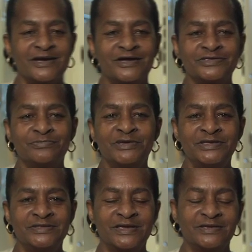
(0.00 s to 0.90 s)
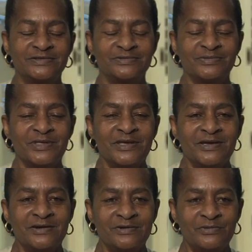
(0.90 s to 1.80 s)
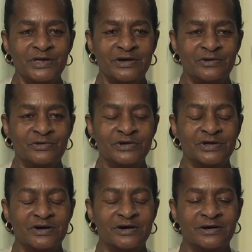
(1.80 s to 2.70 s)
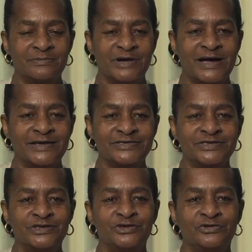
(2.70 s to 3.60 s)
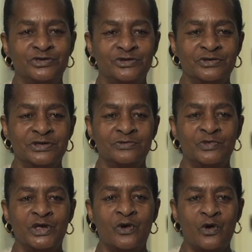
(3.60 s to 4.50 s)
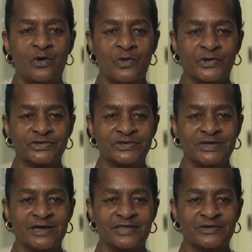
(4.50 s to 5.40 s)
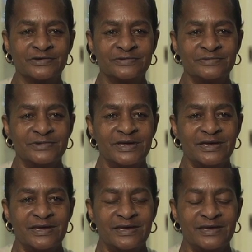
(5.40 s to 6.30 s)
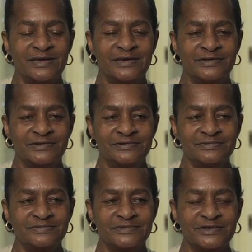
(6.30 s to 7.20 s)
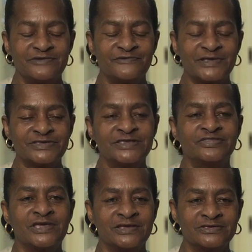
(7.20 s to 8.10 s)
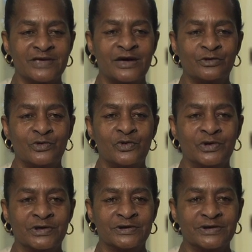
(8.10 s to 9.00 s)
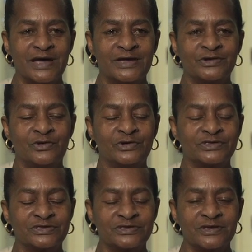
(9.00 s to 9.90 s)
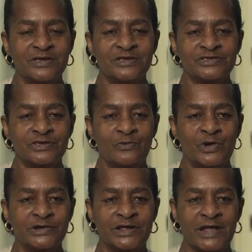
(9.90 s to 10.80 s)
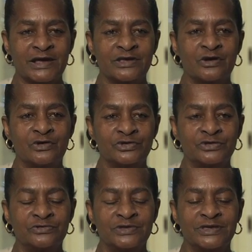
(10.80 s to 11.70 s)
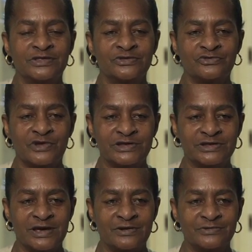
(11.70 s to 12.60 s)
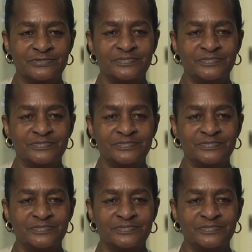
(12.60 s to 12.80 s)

CUSP means that we are on um, I C U unit and we all work together. And if I see things out of order, I know it's someone that I can go to to get it straightened out.